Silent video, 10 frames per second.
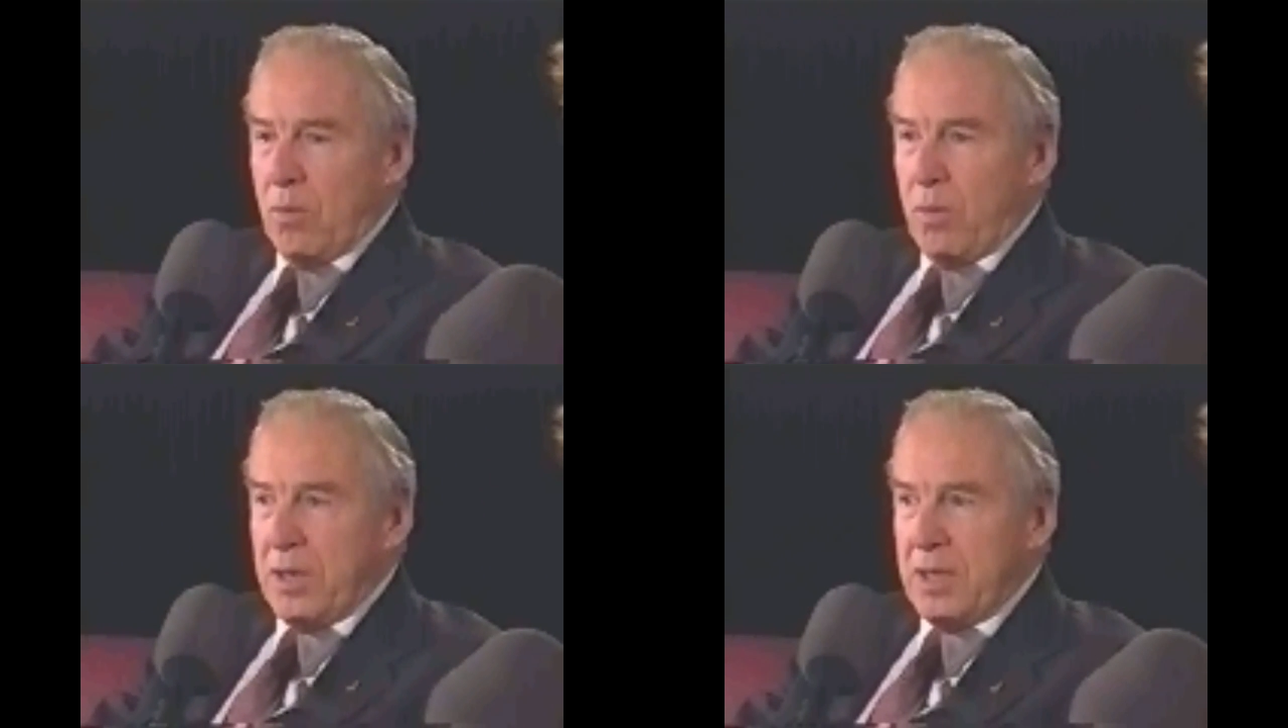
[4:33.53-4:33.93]

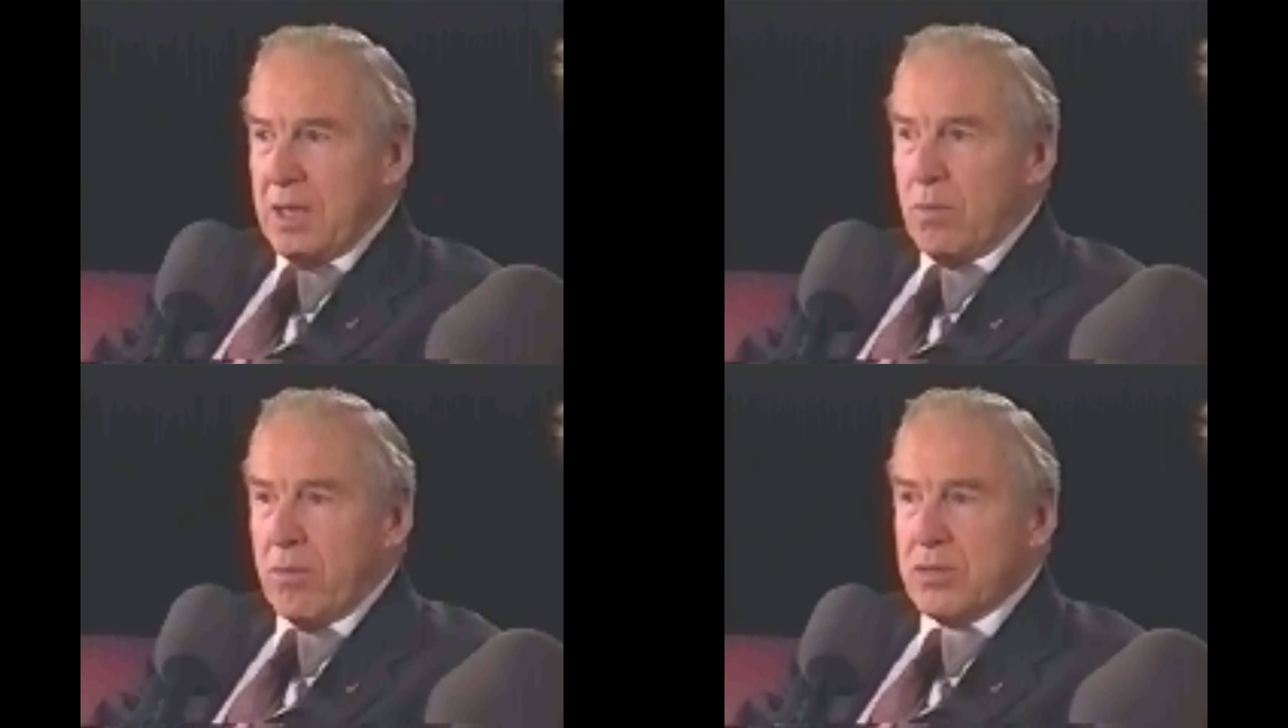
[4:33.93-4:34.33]
we
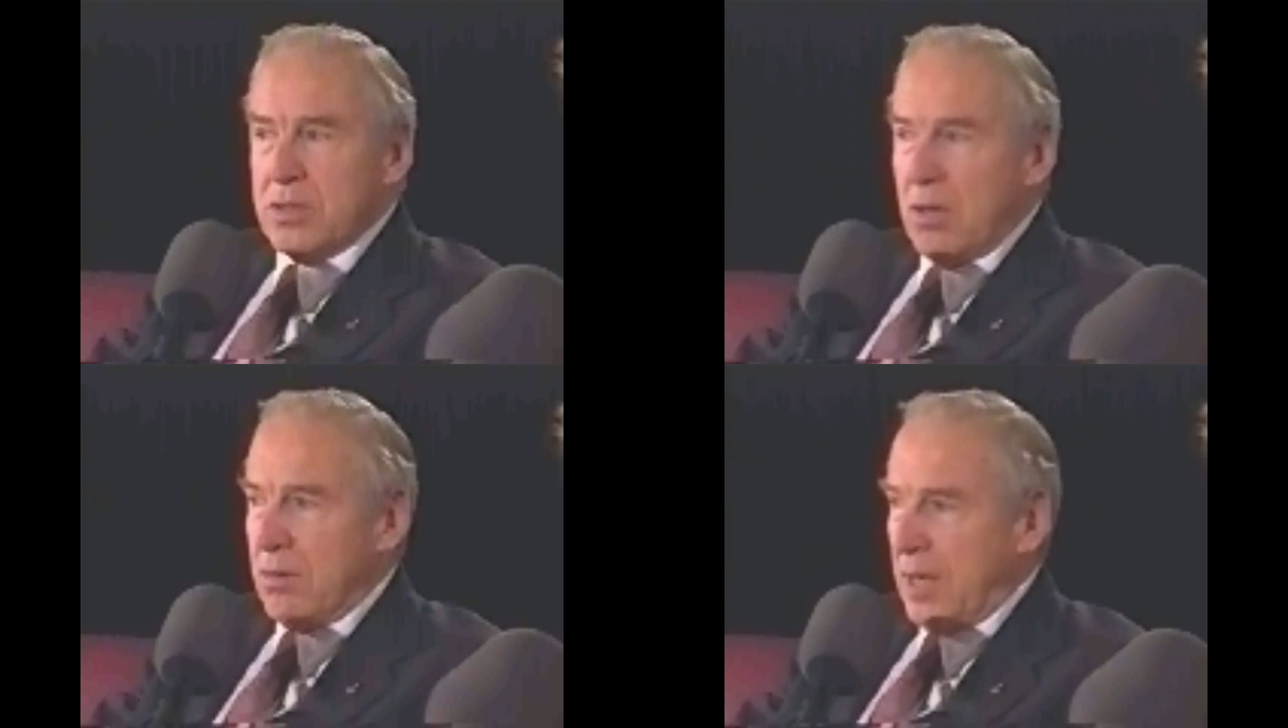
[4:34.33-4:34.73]
did what was
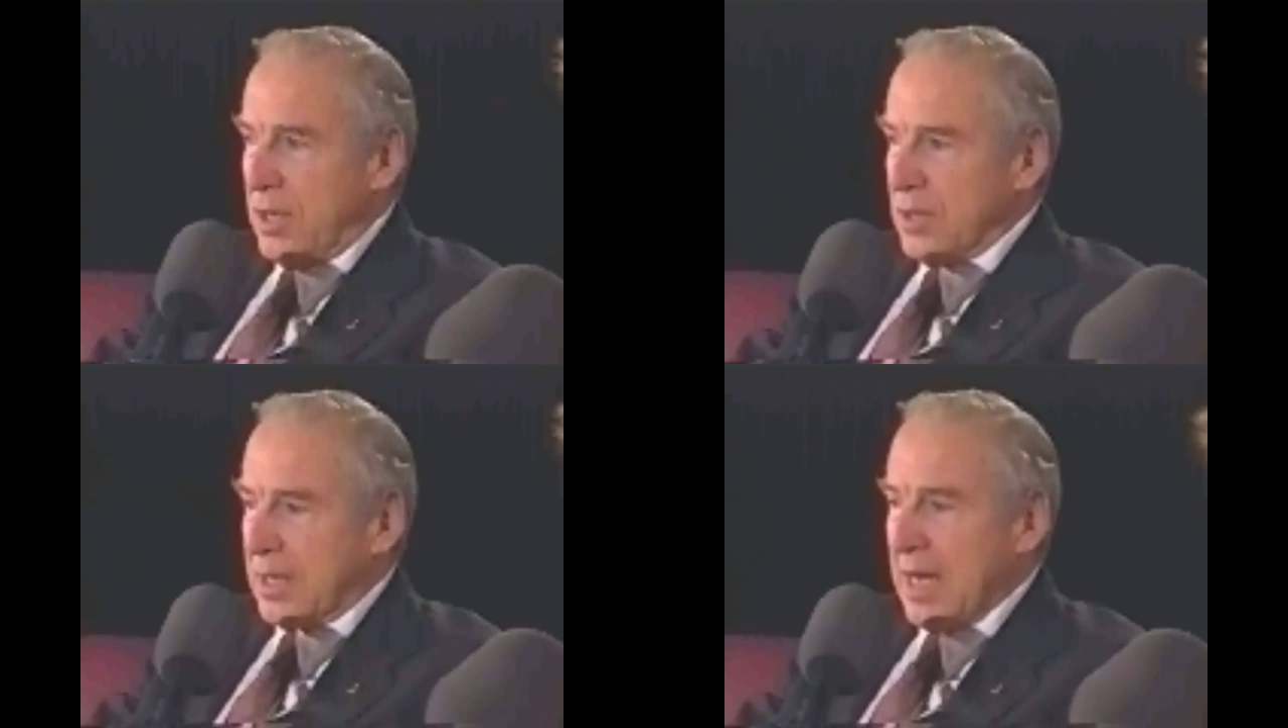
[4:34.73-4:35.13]
known
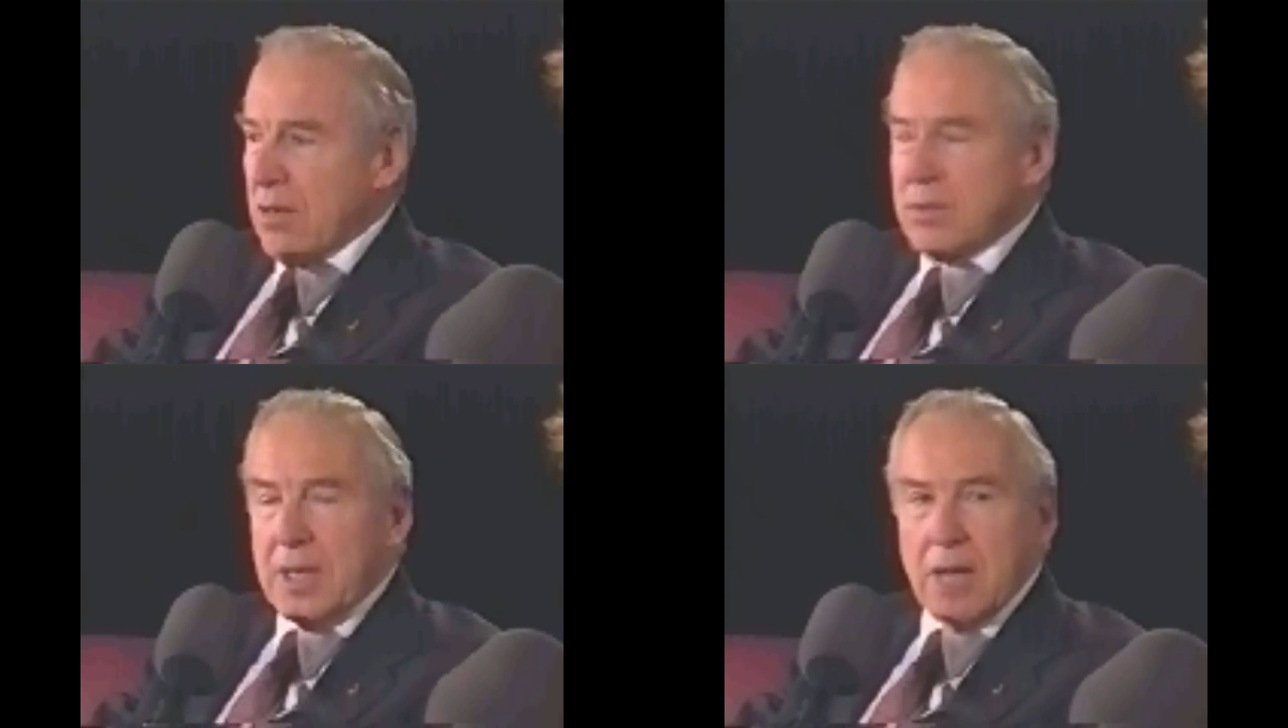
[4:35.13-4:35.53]
as a
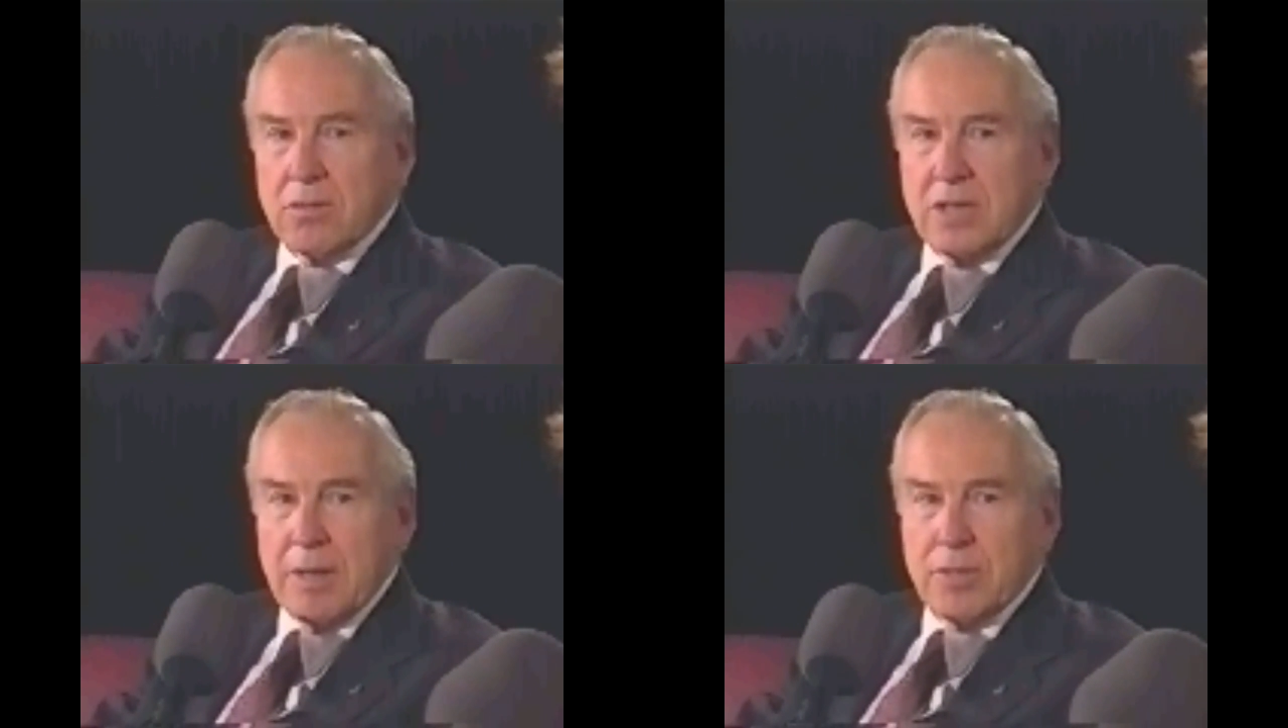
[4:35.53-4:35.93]

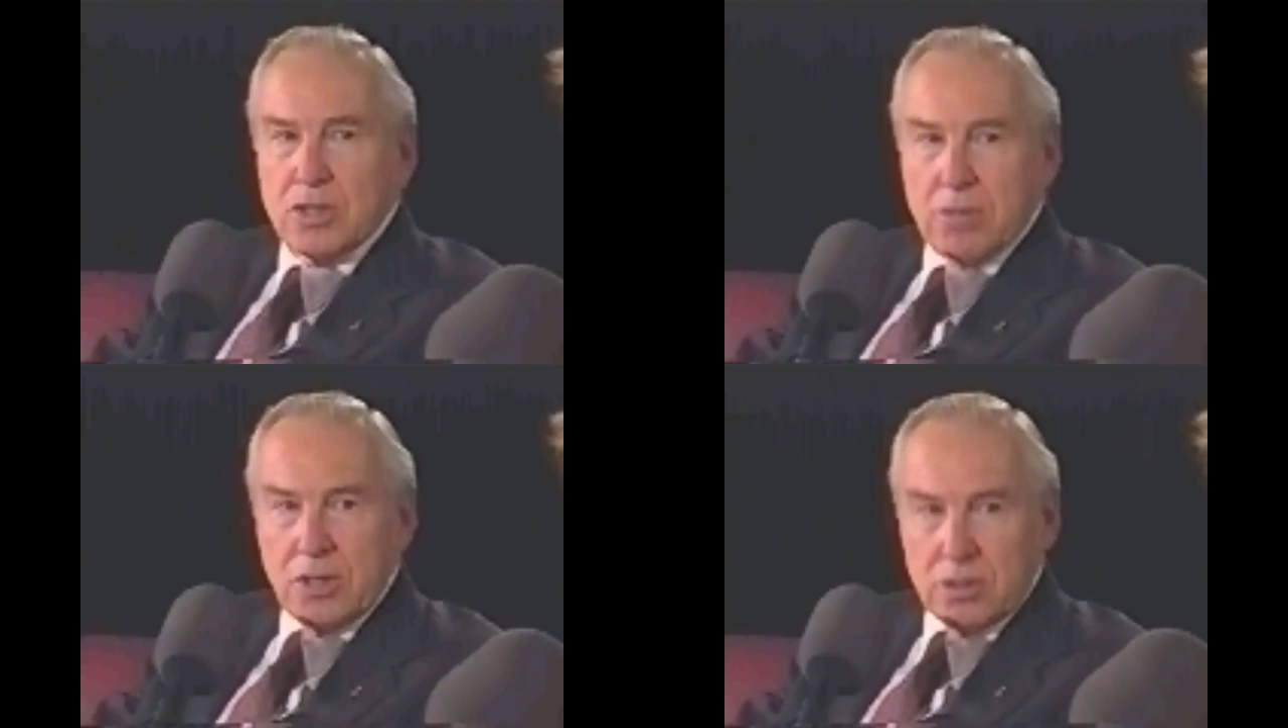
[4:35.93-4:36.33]
countdown
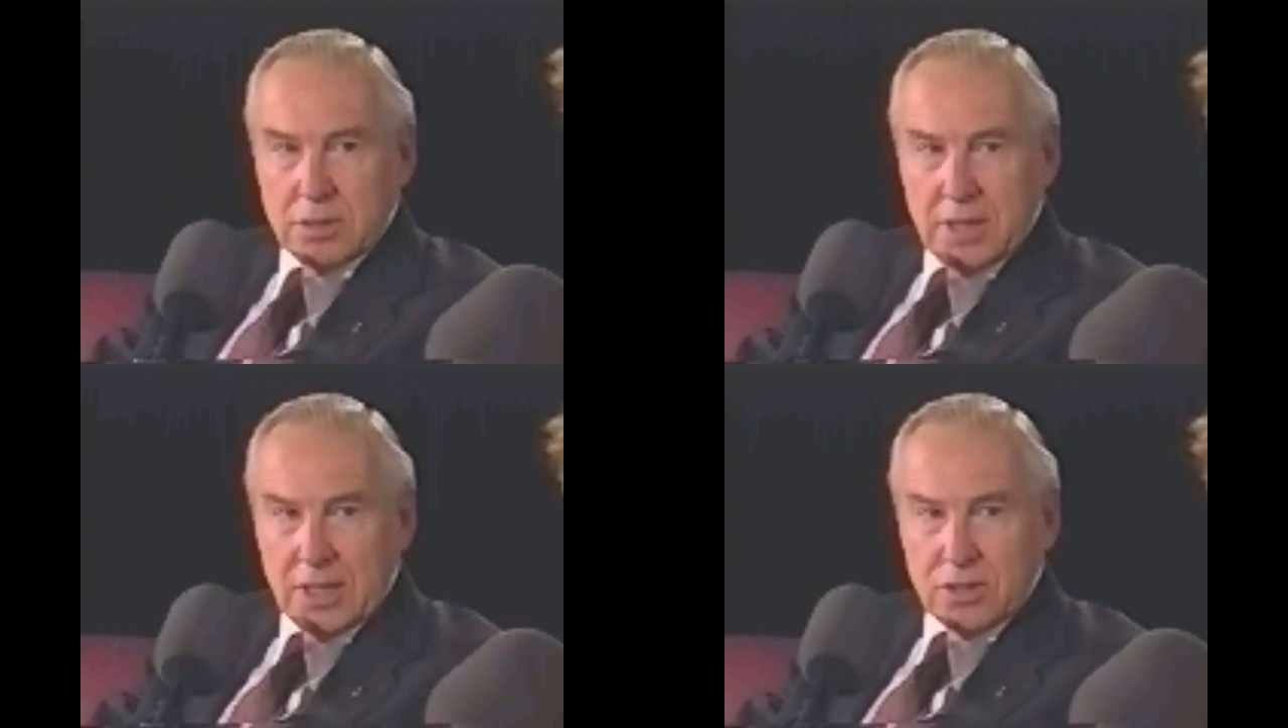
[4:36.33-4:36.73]

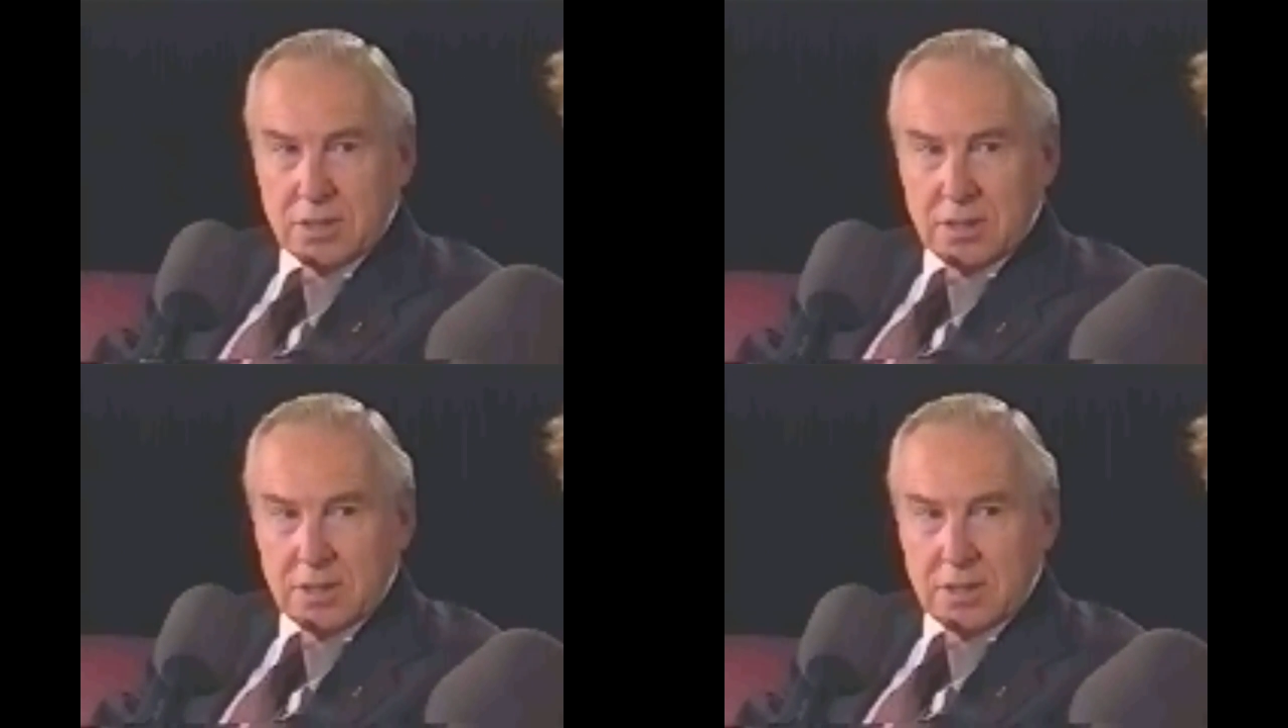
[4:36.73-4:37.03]
demonstration test.